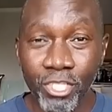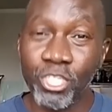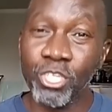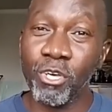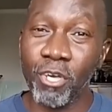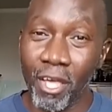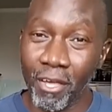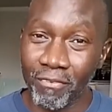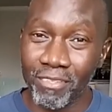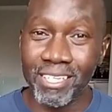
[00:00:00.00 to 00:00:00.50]

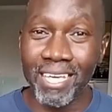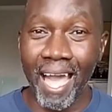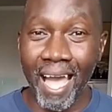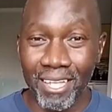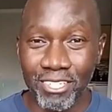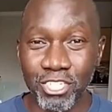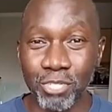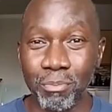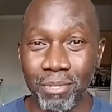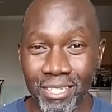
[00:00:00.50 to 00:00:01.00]
You have
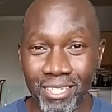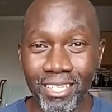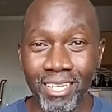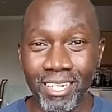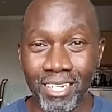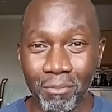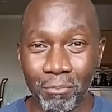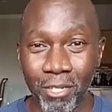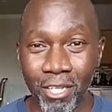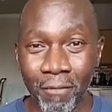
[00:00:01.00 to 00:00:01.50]
got to be
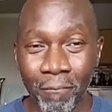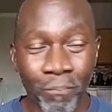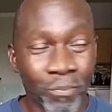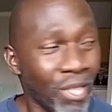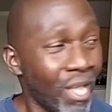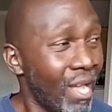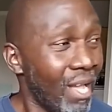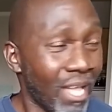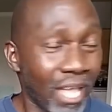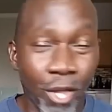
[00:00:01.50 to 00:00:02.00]
kidding me.
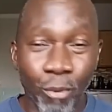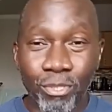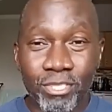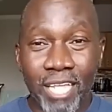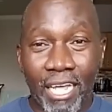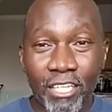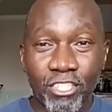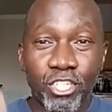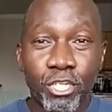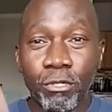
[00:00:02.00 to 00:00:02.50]
It
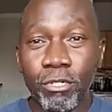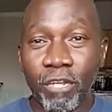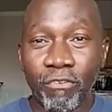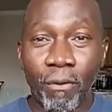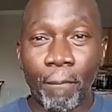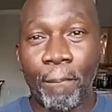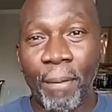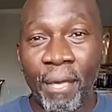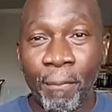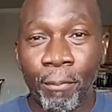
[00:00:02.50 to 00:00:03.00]
was like two
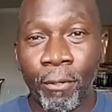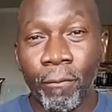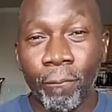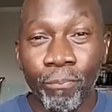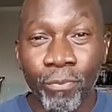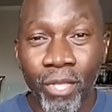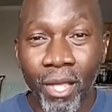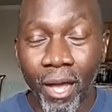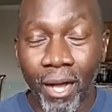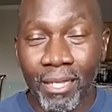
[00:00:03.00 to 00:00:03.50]
different
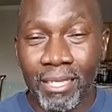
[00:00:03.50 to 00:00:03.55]
people.